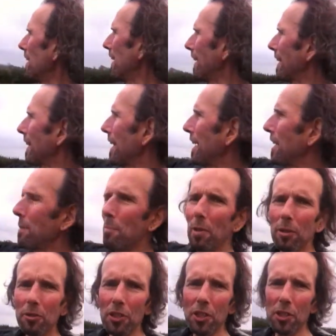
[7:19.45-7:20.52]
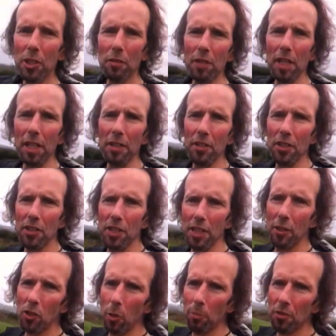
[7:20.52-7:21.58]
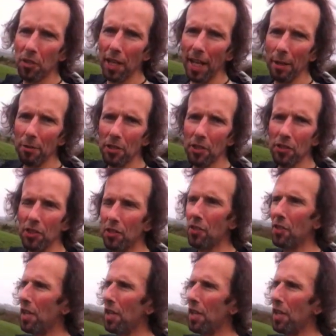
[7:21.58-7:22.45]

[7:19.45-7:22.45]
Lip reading: and Lay's Mill just over there. You can just see the tops of the houses just